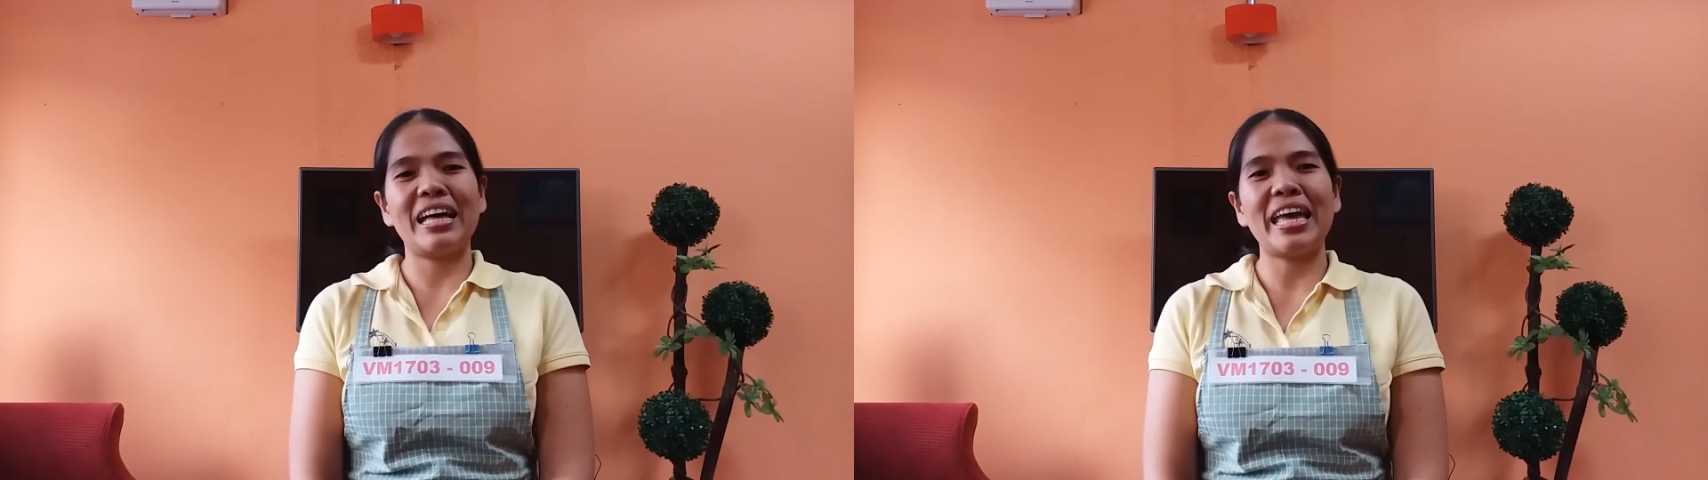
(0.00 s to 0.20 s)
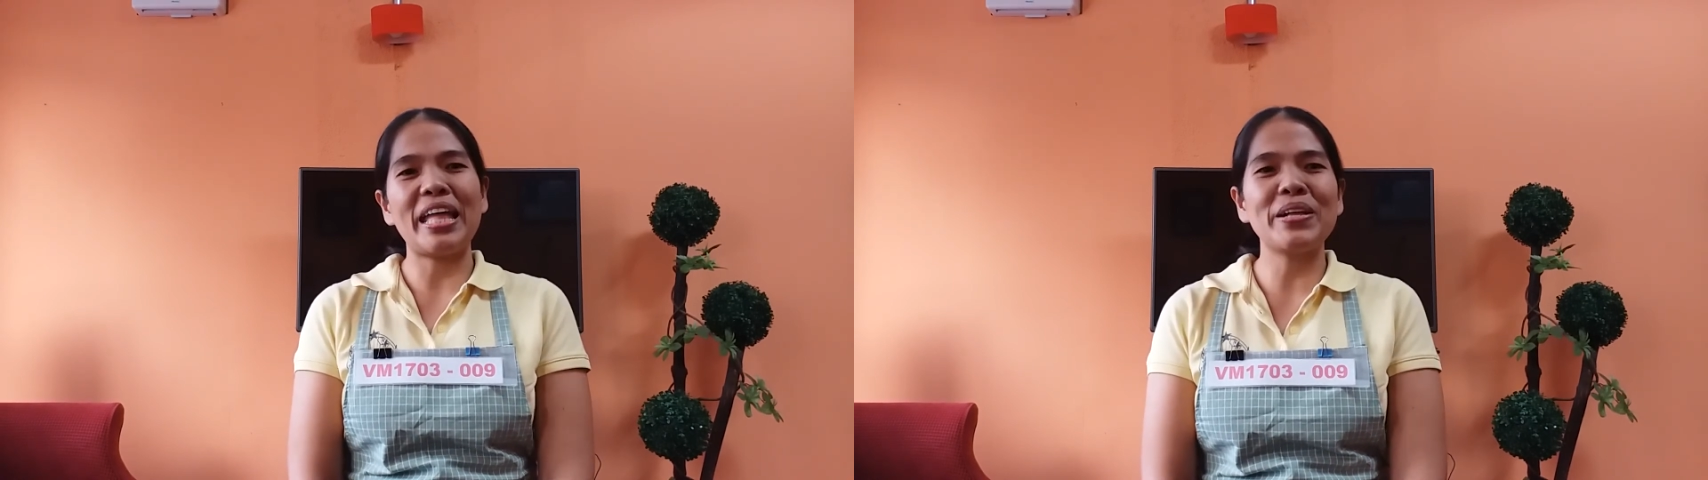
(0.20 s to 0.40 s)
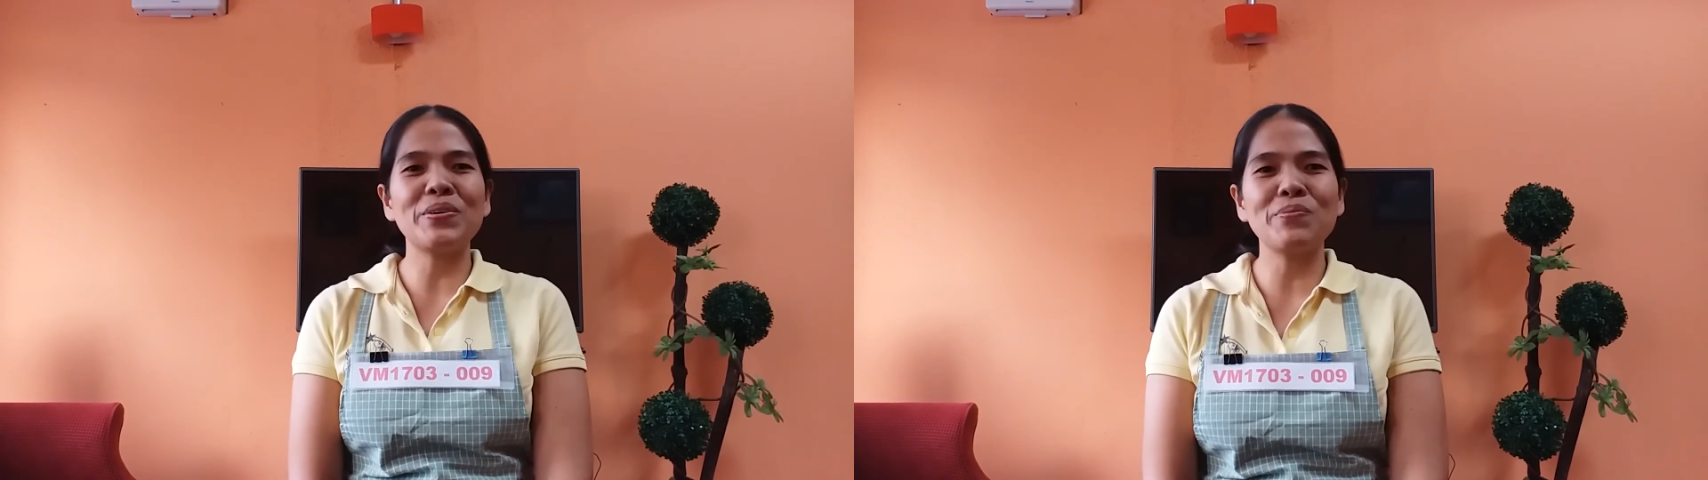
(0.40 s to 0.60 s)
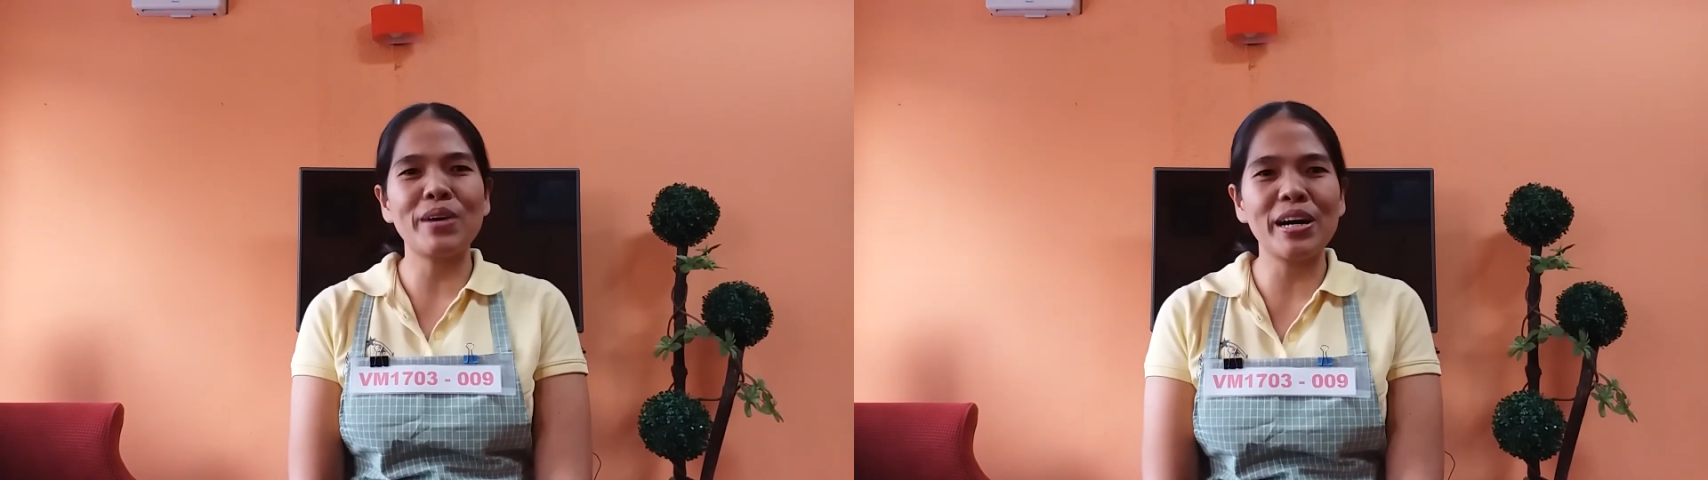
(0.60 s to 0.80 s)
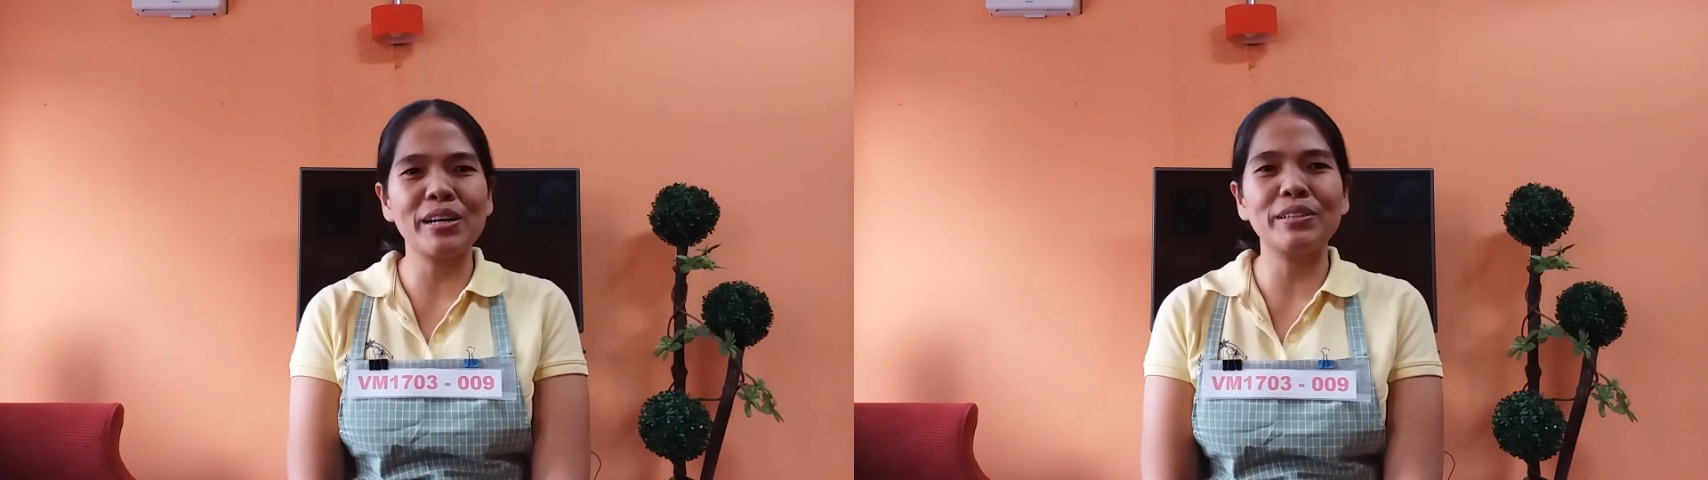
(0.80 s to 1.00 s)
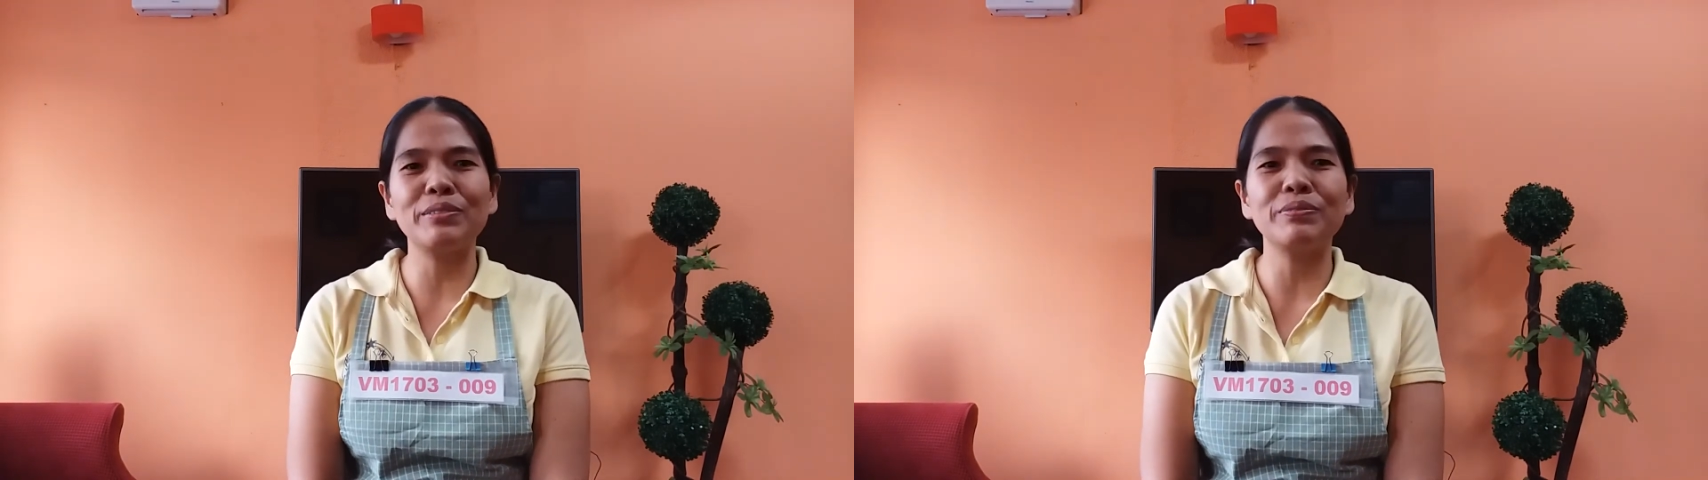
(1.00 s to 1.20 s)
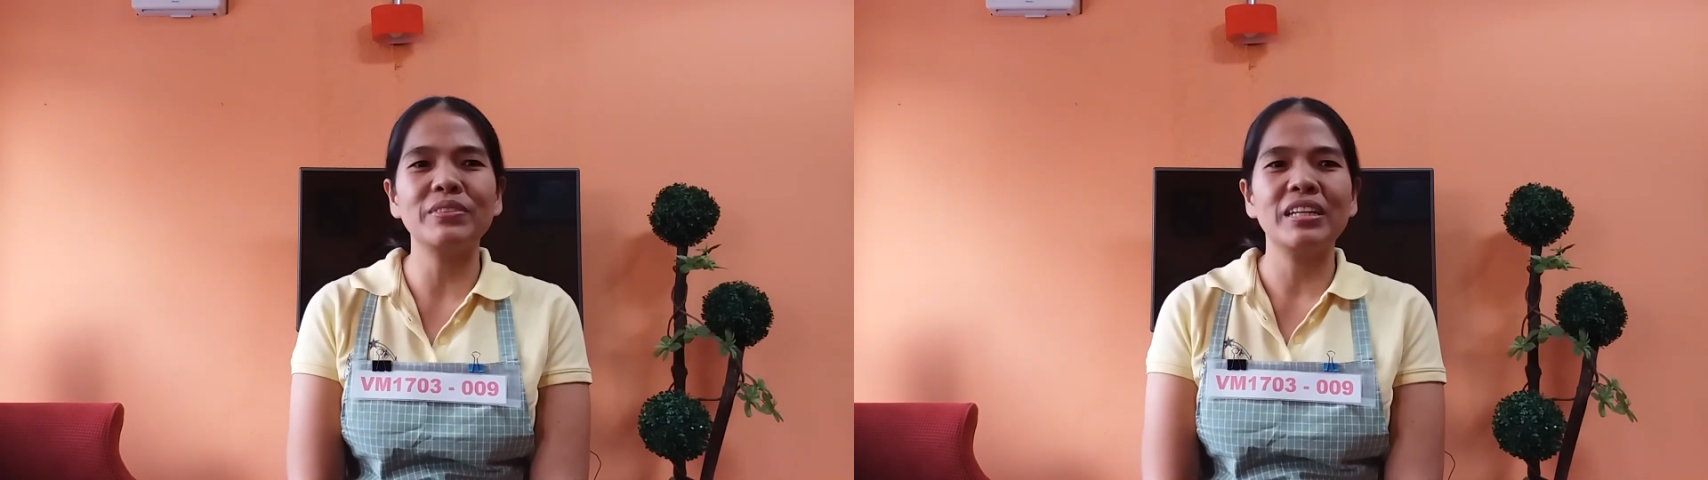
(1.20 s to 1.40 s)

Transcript: Hello, ma'am.